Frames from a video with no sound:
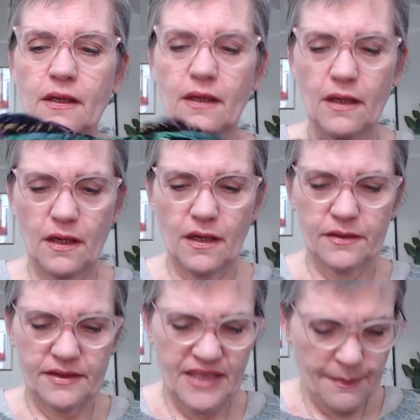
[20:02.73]
a
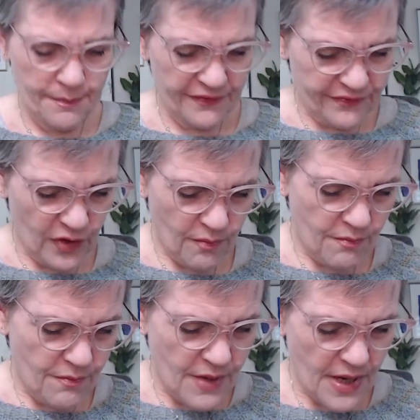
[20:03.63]
tip
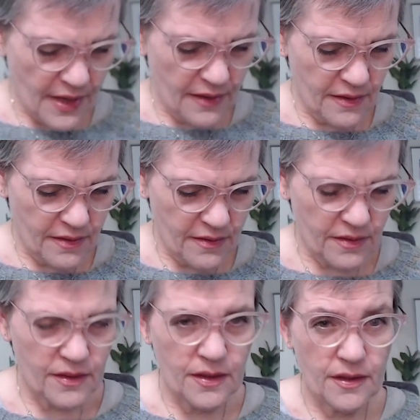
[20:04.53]
from
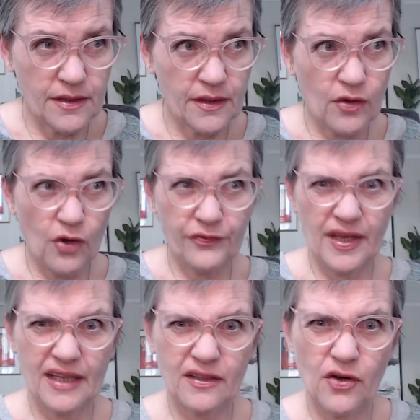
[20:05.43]
Coffee
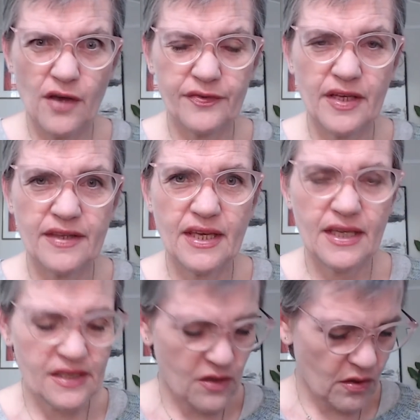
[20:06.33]
and Craft, I think
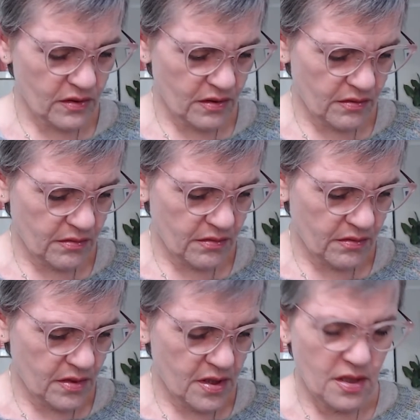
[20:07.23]
it's called,
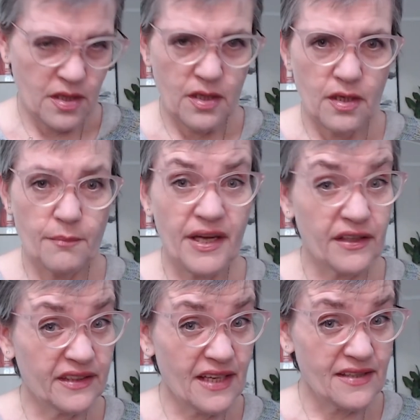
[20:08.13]

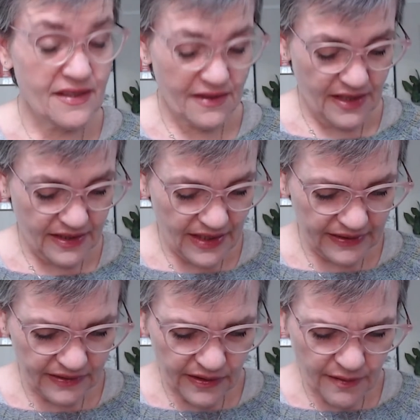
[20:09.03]
Bernadette in
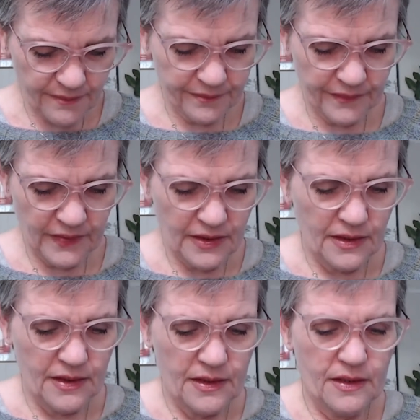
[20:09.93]
Canada.
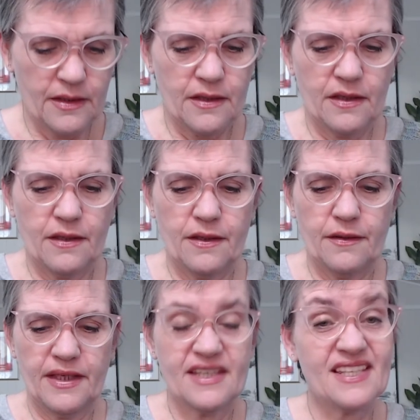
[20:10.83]

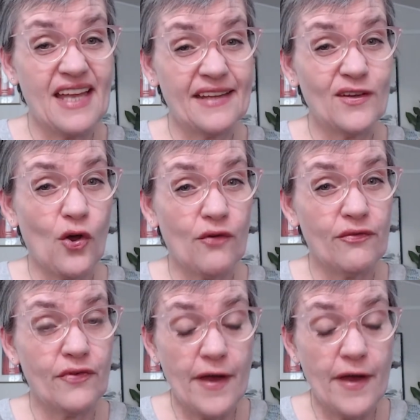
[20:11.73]
Instead of